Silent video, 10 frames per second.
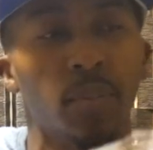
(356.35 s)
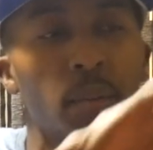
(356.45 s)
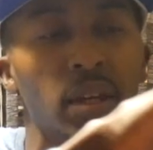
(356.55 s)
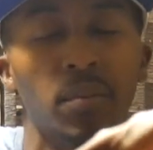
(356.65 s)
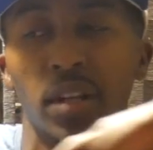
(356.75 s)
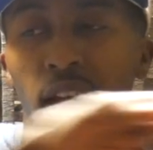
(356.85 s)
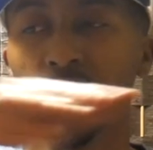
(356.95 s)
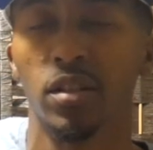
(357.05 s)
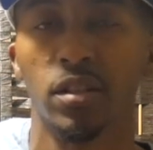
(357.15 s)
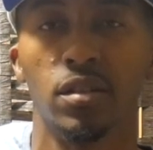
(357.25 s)
I mean, but hey,
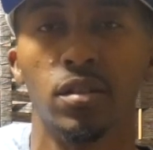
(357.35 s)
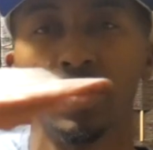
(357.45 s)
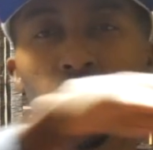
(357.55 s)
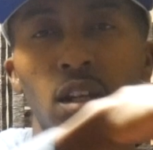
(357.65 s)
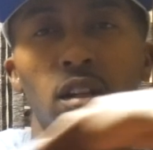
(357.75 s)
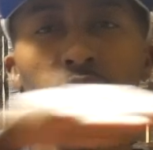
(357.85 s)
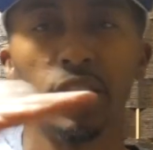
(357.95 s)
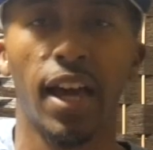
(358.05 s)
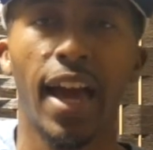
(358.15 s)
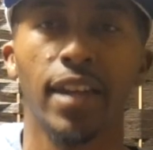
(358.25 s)
look at the
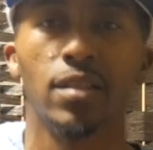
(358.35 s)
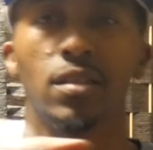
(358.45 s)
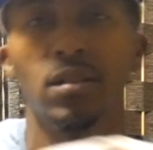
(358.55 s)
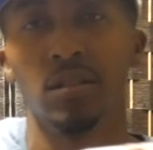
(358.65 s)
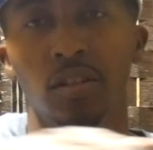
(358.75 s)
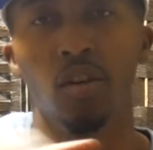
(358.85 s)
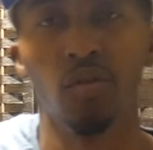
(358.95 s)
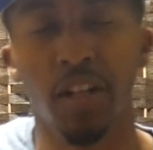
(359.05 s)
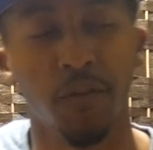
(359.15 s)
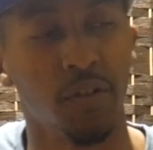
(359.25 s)
height,
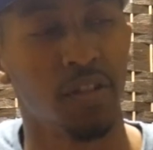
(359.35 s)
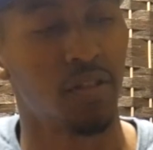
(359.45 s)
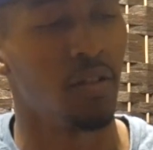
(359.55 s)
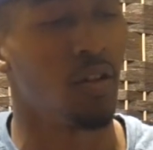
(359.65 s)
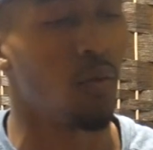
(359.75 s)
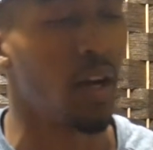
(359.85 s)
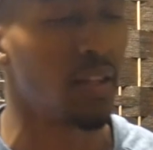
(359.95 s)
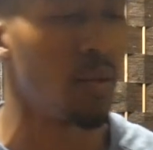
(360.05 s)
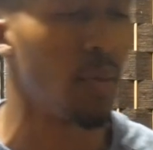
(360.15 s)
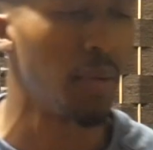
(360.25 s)
difference, right
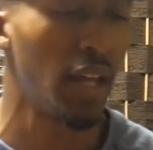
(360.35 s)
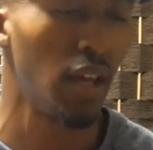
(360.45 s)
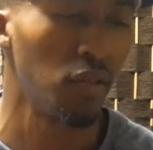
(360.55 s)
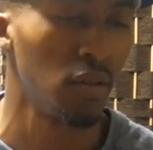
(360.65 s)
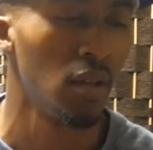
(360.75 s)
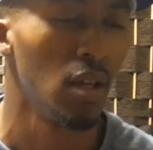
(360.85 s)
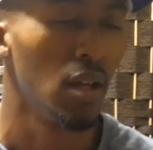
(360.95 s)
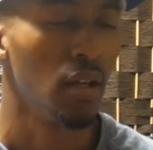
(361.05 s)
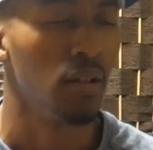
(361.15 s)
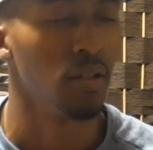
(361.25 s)
there. Maybe that has
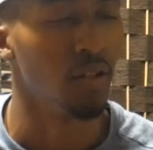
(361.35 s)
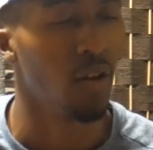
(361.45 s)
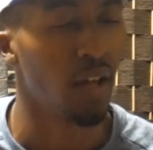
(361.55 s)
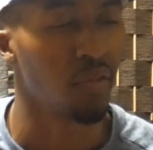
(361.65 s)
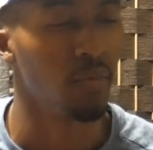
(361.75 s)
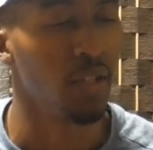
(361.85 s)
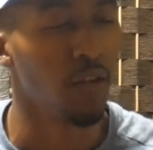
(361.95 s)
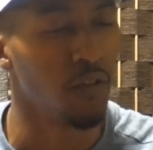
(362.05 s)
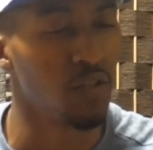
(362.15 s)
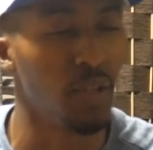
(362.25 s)
has some
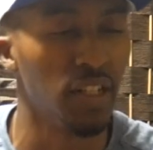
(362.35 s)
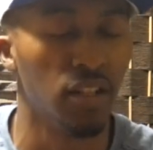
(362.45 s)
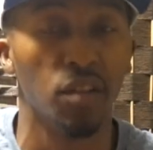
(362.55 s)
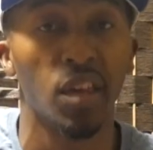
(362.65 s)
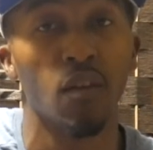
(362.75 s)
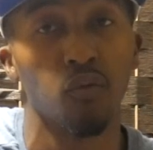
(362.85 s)
difference. But it does have